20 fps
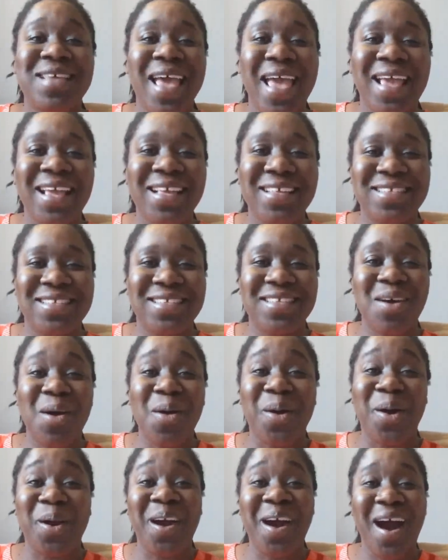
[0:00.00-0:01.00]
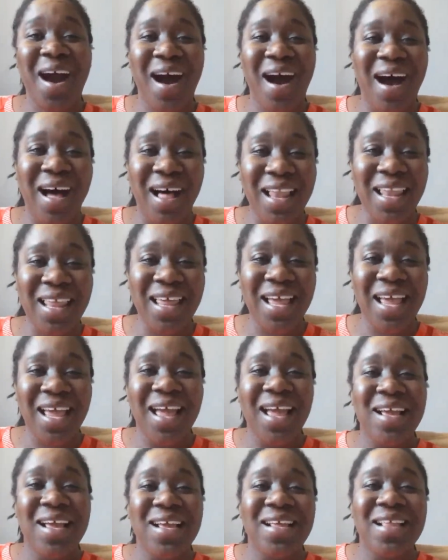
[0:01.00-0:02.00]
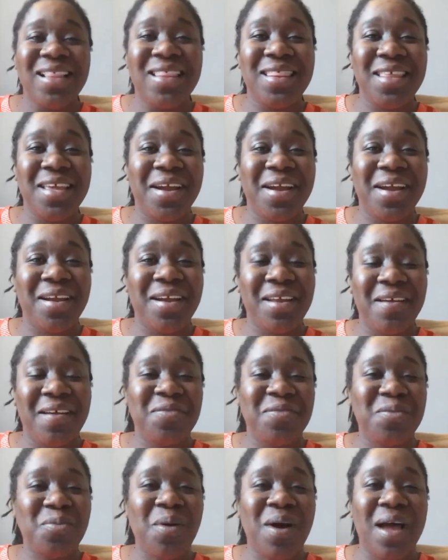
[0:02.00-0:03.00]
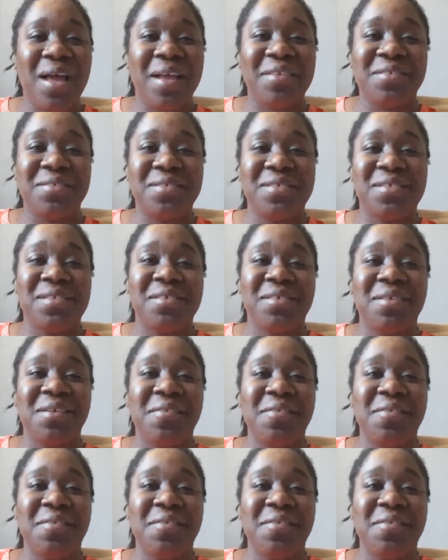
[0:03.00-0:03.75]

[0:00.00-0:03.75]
text or call their loved ones.